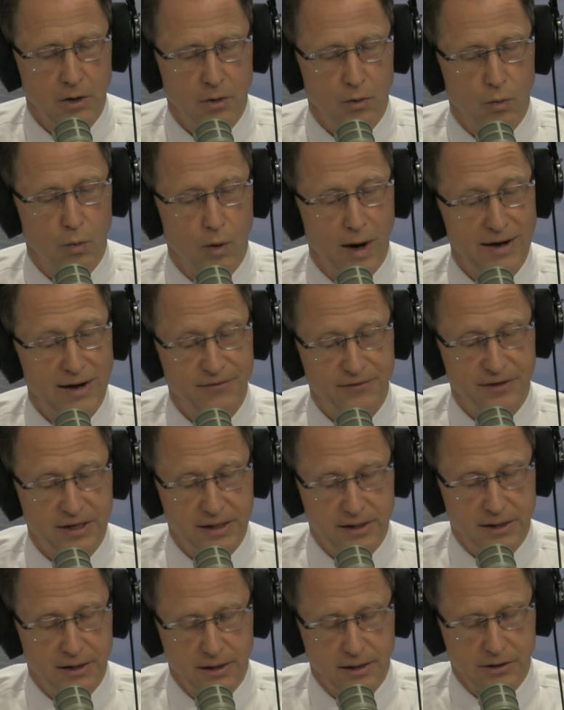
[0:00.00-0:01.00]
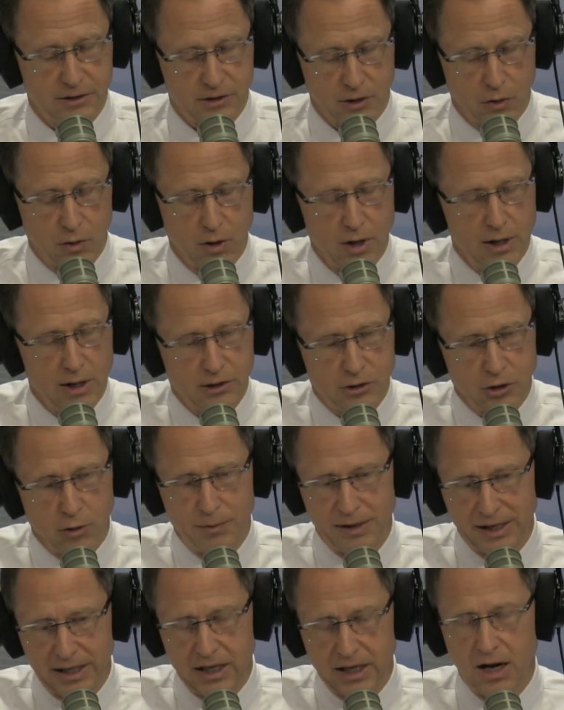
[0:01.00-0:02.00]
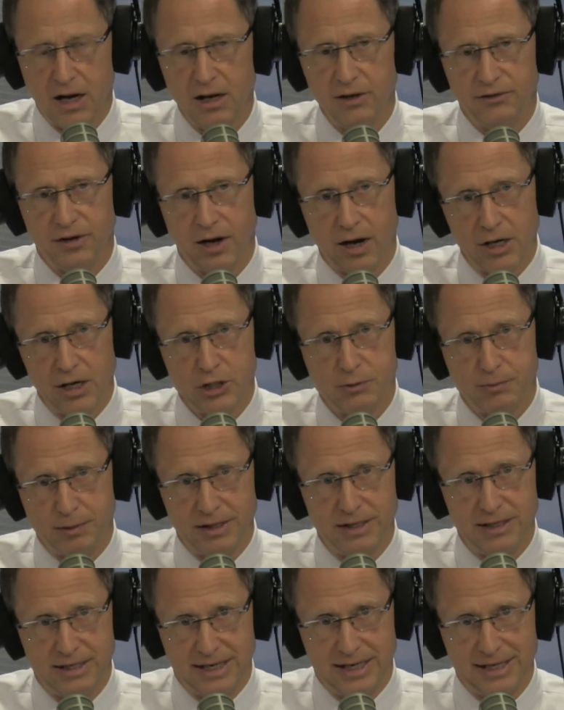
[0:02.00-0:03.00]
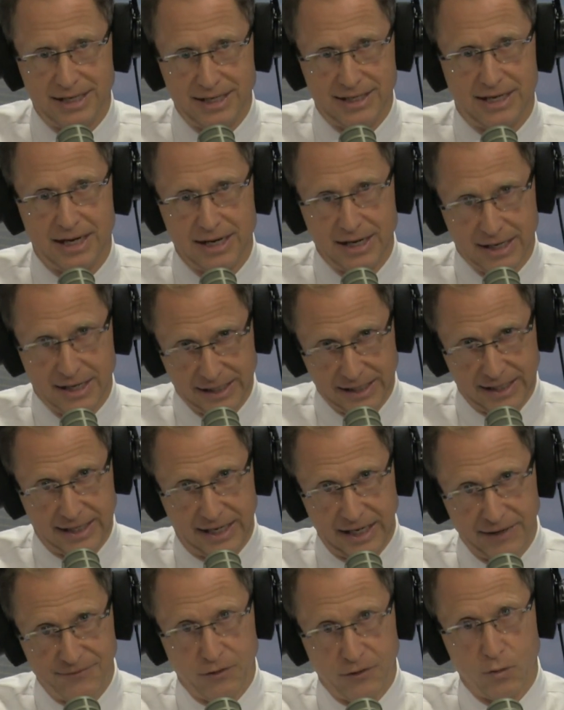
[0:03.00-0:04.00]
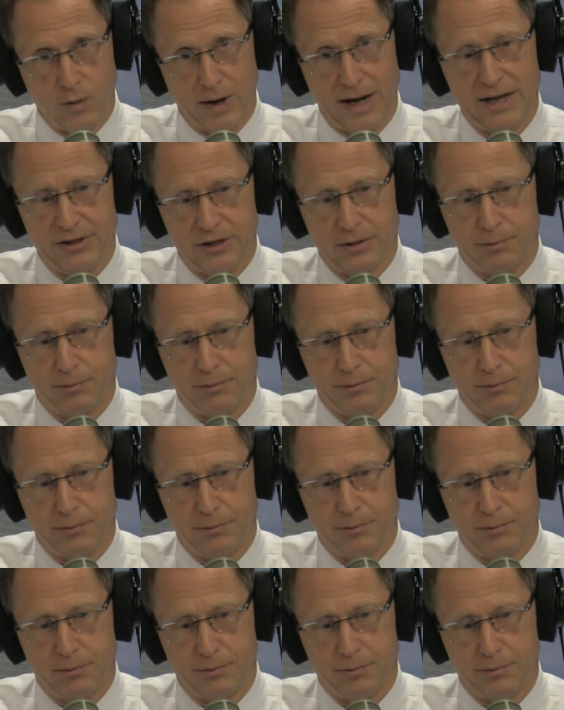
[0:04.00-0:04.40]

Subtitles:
Wife did so because husband didn't give away the